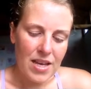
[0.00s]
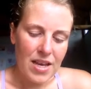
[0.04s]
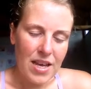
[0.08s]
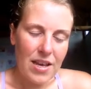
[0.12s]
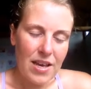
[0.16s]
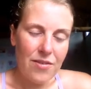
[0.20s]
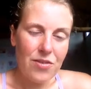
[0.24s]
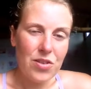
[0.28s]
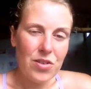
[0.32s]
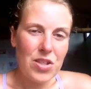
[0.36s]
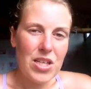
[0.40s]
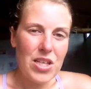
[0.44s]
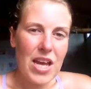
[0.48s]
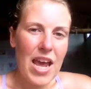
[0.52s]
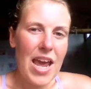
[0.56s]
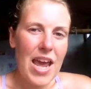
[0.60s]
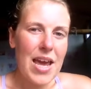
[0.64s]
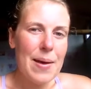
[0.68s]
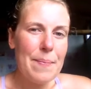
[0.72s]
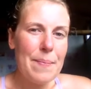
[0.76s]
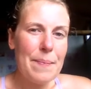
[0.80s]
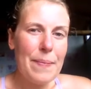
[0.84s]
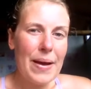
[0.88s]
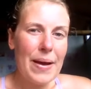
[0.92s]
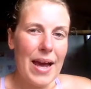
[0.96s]
If you take
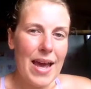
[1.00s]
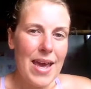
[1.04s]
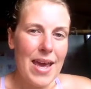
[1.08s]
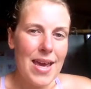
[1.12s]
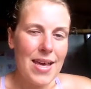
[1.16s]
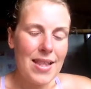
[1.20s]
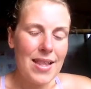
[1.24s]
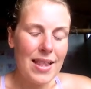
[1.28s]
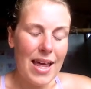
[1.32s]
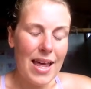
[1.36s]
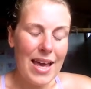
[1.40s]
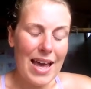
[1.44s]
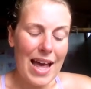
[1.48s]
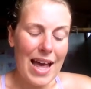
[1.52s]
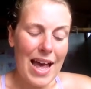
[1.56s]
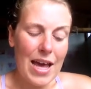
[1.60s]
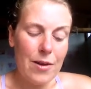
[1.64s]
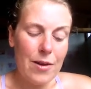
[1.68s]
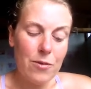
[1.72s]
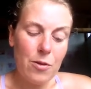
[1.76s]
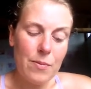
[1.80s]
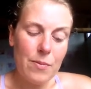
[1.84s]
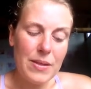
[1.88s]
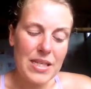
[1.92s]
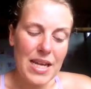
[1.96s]
a bike, like I
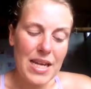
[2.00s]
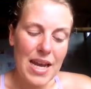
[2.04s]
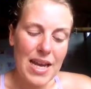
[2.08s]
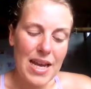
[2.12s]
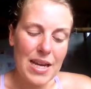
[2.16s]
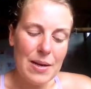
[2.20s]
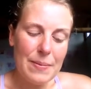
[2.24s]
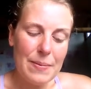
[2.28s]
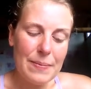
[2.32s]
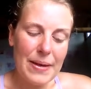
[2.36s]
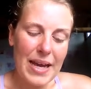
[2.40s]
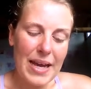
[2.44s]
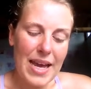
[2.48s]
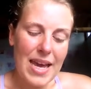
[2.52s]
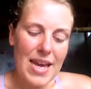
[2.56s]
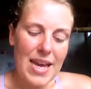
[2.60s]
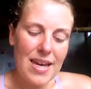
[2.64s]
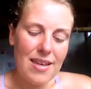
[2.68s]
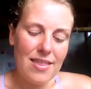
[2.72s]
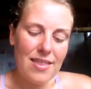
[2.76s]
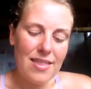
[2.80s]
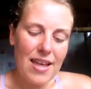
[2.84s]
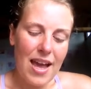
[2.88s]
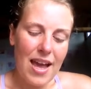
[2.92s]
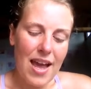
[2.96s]
will be taking a
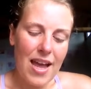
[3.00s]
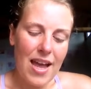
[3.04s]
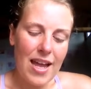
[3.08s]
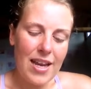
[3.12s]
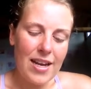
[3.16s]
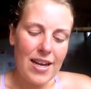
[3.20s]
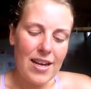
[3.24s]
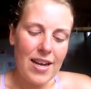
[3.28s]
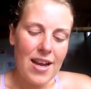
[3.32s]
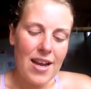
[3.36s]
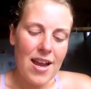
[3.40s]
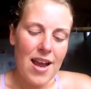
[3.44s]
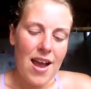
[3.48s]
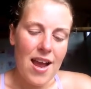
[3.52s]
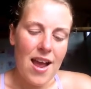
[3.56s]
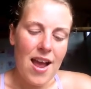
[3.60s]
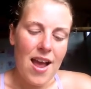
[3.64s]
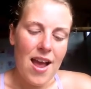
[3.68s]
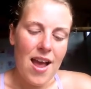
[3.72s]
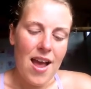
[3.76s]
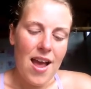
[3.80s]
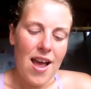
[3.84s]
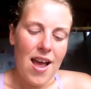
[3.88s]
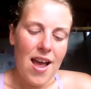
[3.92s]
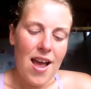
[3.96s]
bike, then
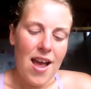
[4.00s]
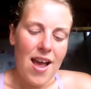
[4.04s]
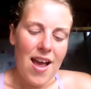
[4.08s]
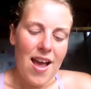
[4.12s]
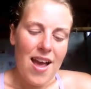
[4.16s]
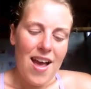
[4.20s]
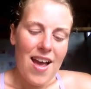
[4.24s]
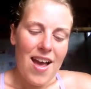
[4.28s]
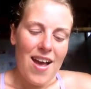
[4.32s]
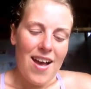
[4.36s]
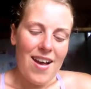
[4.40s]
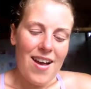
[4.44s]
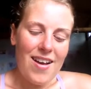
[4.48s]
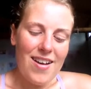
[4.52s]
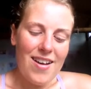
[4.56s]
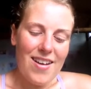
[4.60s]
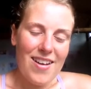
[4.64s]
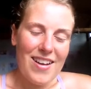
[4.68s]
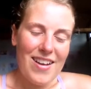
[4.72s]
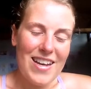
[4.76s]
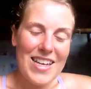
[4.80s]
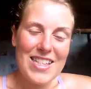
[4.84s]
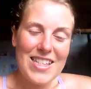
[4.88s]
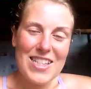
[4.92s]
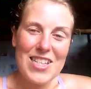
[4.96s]

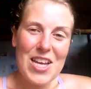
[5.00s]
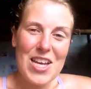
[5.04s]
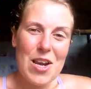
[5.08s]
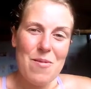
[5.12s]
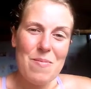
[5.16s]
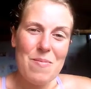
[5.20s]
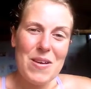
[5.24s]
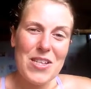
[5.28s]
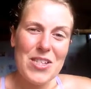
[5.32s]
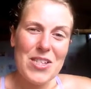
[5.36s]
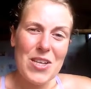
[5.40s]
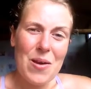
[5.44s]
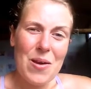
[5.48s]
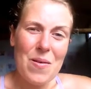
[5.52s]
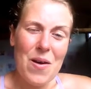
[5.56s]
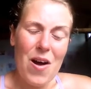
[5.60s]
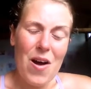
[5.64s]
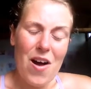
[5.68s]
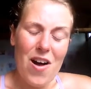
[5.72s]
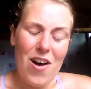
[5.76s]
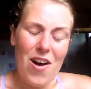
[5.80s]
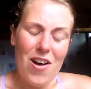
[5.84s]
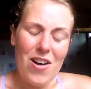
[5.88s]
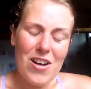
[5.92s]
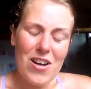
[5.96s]
it's going to be so
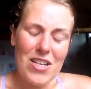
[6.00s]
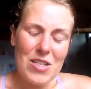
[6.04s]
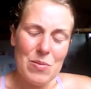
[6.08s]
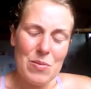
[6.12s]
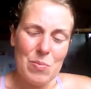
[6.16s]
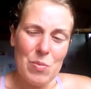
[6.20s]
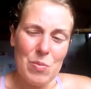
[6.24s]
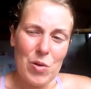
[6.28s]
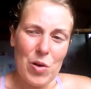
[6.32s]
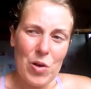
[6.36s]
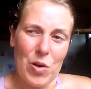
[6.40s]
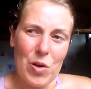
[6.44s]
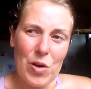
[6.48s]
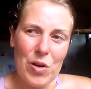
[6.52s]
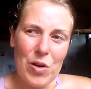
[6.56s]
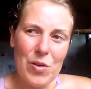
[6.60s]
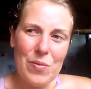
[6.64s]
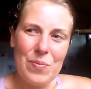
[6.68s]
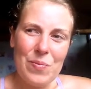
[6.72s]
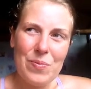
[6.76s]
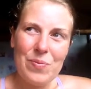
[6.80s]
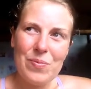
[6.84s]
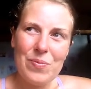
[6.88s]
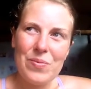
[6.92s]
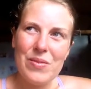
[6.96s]
hard, but
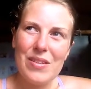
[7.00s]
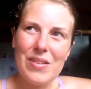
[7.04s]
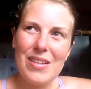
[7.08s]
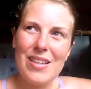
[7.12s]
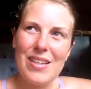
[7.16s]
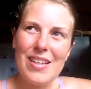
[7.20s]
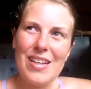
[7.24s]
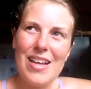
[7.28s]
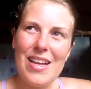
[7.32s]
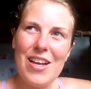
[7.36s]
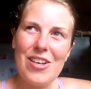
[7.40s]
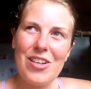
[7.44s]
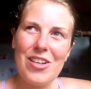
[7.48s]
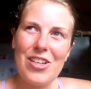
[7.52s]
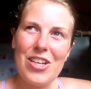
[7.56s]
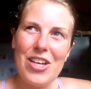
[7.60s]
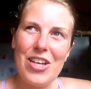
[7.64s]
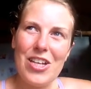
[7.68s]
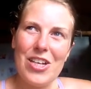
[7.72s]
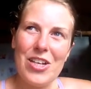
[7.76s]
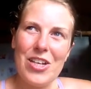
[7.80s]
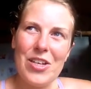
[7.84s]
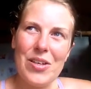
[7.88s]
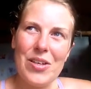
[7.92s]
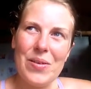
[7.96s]
I'm
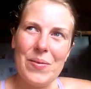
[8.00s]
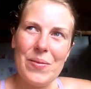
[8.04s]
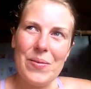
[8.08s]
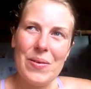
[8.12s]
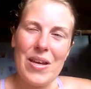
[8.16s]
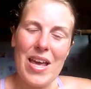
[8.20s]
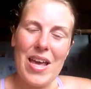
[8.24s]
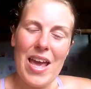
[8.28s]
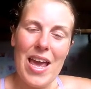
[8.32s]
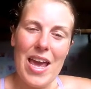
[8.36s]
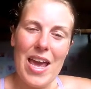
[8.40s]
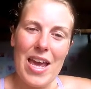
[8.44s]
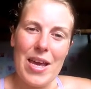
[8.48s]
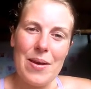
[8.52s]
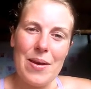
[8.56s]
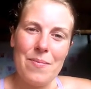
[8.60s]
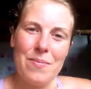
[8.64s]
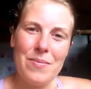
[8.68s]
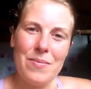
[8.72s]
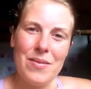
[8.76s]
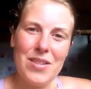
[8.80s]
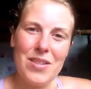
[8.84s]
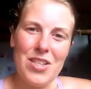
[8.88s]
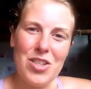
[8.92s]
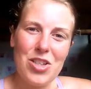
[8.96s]
going to
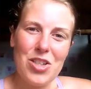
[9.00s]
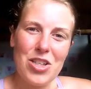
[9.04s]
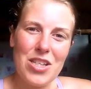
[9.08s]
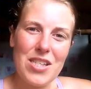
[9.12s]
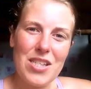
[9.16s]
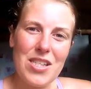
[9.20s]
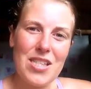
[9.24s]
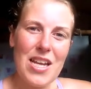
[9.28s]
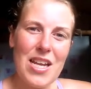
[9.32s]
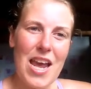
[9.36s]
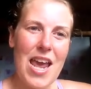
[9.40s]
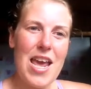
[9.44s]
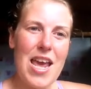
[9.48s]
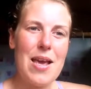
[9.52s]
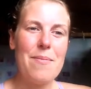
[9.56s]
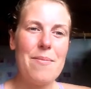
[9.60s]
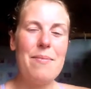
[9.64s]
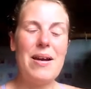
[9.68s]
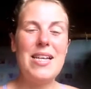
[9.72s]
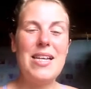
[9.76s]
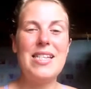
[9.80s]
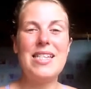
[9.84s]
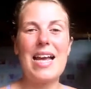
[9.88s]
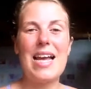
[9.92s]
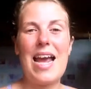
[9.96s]
aim to just take
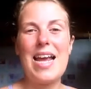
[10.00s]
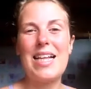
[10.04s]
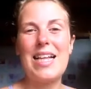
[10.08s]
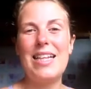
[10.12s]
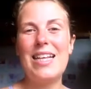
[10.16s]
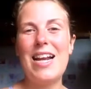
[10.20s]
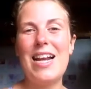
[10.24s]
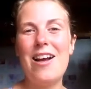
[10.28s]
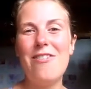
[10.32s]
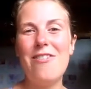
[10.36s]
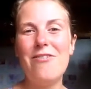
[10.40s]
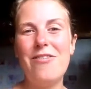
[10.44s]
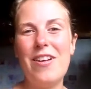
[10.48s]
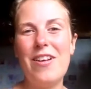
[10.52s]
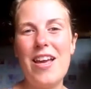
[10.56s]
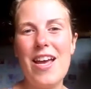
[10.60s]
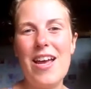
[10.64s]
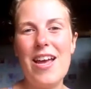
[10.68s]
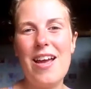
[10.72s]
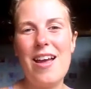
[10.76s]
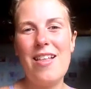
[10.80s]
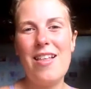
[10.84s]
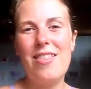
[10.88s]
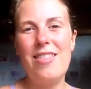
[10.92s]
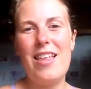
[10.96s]
my cycling outfit
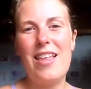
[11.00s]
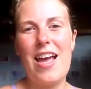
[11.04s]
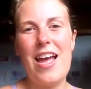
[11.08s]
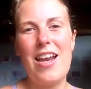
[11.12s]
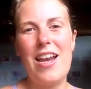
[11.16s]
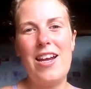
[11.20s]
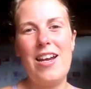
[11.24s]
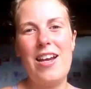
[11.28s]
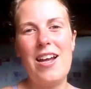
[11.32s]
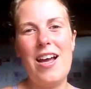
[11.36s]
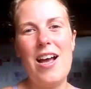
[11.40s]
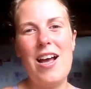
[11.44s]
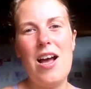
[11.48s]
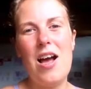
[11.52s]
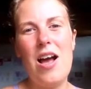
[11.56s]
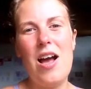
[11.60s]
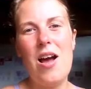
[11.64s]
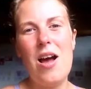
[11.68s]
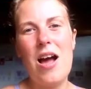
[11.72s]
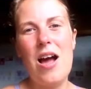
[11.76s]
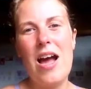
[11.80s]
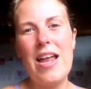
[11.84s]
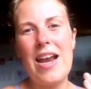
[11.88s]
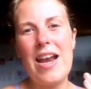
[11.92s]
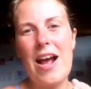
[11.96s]
and then
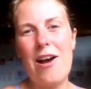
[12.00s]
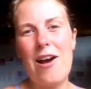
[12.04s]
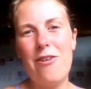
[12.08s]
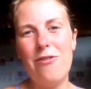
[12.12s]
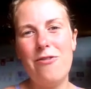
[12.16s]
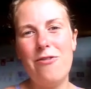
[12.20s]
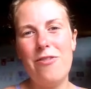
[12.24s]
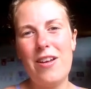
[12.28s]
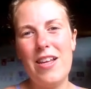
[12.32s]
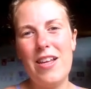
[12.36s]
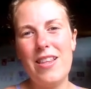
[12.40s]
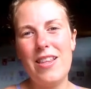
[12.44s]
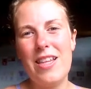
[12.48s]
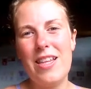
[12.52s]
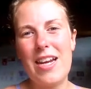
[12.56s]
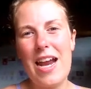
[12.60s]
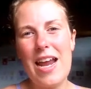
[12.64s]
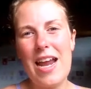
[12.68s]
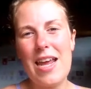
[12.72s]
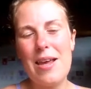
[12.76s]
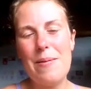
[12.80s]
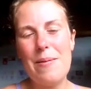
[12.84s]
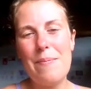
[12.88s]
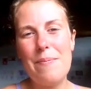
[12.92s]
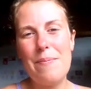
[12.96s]
an outfit that I
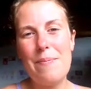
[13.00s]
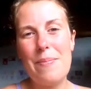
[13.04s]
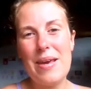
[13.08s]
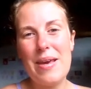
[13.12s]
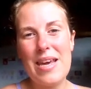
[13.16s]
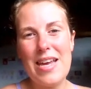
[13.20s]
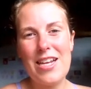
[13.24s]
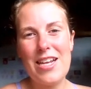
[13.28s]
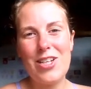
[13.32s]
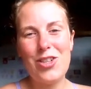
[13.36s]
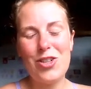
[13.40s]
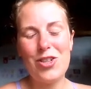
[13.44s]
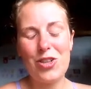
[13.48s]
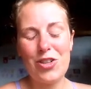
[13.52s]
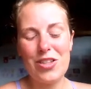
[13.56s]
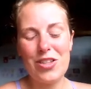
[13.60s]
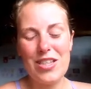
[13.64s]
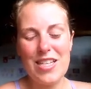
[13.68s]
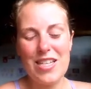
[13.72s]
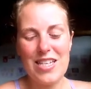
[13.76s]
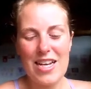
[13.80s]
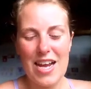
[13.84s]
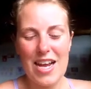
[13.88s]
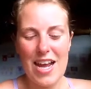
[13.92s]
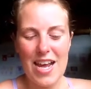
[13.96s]
can be in during the
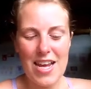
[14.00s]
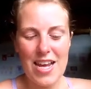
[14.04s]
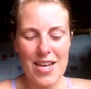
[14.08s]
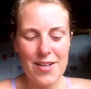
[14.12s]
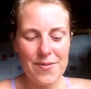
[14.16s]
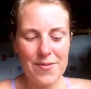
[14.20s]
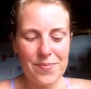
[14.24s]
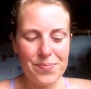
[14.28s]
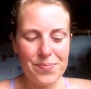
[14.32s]
day.